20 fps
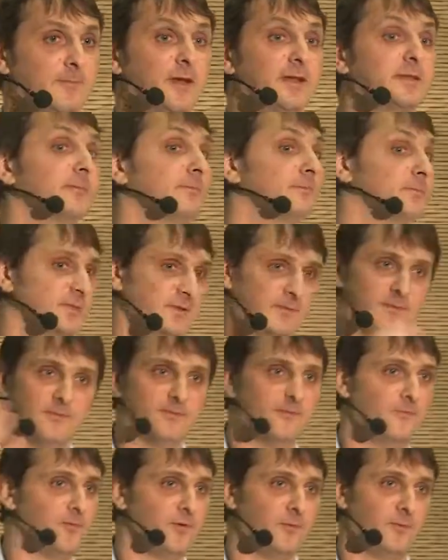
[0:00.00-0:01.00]
But
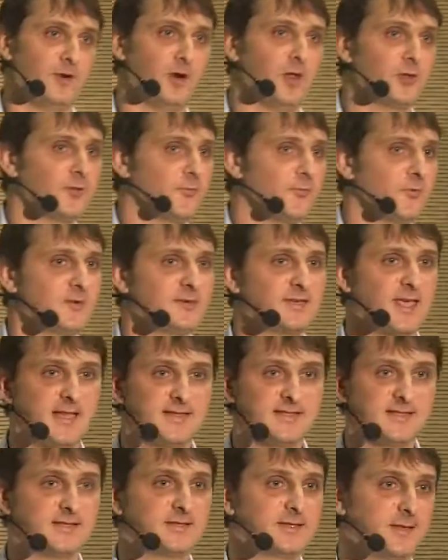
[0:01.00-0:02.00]
for a lot of use
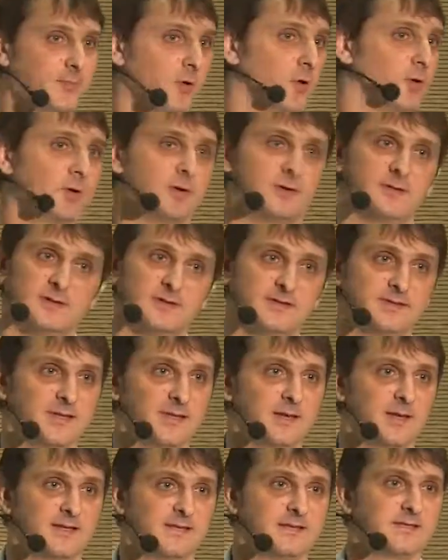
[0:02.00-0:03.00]
cases, the broker is
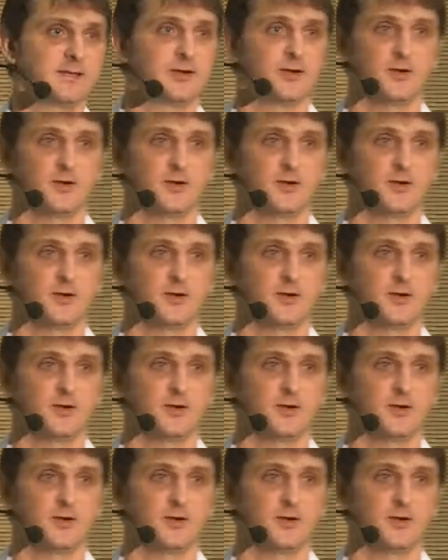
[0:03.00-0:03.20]
still necessary.